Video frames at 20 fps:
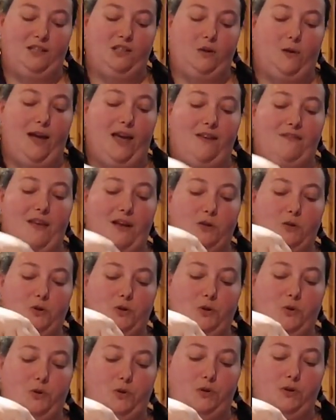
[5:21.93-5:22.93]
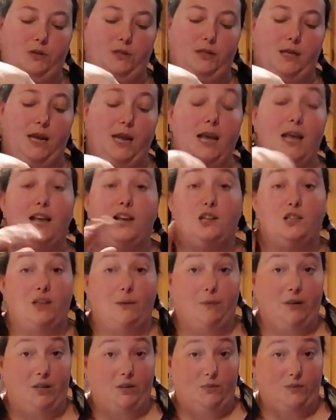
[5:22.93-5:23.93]
So I have extra noodles. So
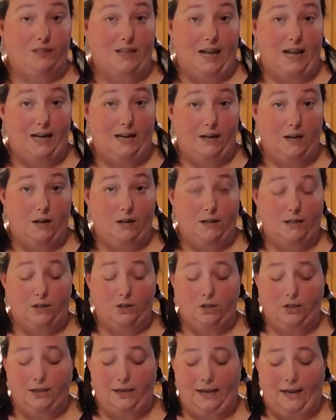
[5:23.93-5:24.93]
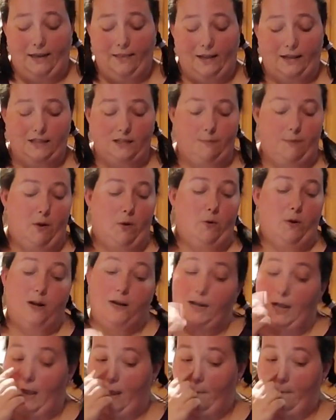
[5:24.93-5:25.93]
I'm gonna use that in our dish today. That's about a
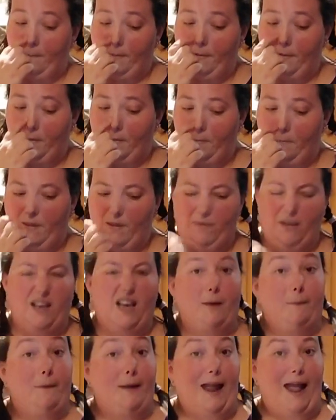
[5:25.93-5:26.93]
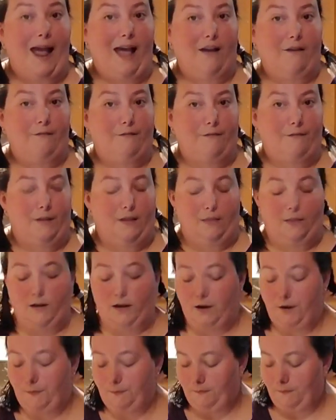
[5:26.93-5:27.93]
cup, maybe a cup and a half in
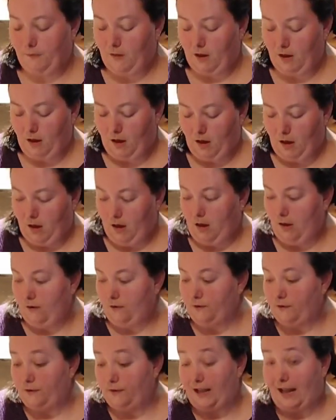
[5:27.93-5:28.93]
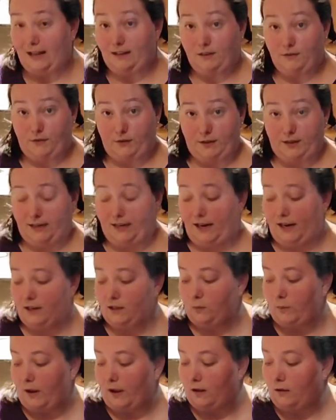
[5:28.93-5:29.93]
there. That's for today
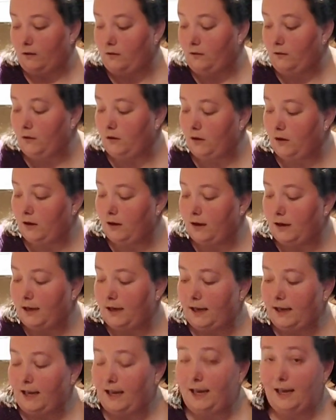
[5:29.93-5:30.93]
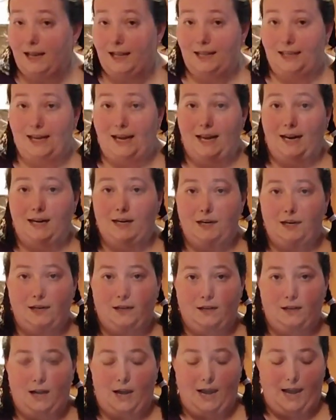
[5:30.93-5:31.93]
as well. Then
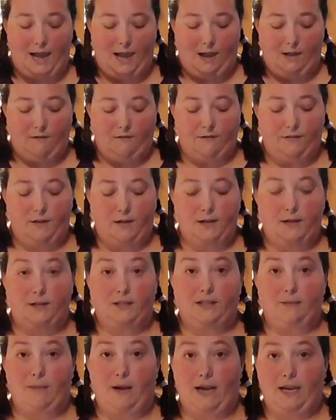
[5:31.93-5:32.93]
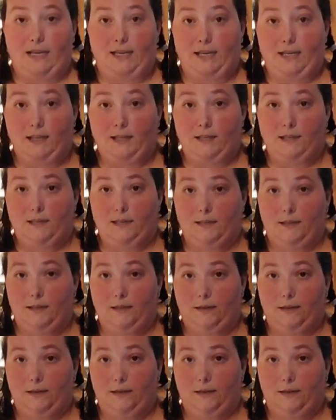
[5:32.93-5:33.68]
I have some onions.